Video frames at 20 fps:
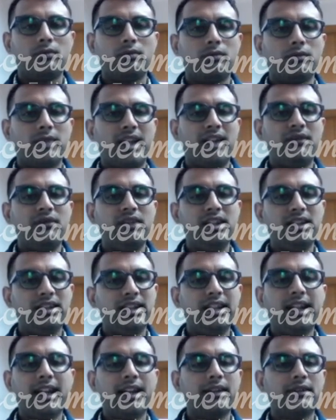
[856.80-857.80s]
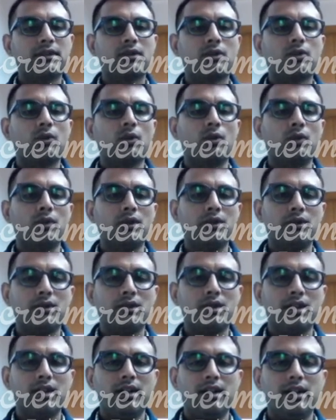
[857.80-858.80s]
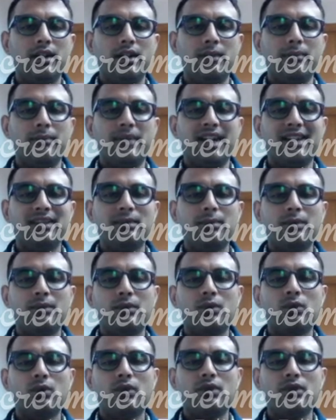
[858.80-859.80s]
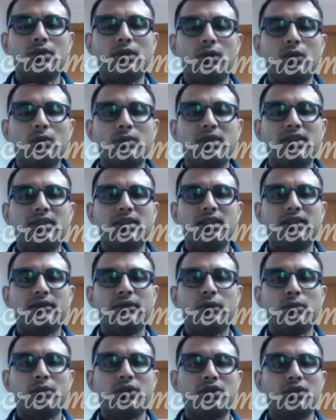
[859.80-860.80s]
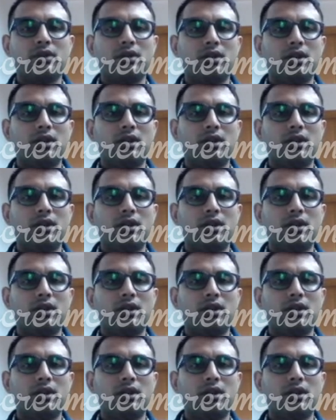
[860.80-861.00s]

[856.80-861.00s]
everything has scores, maximum scores, documents and information.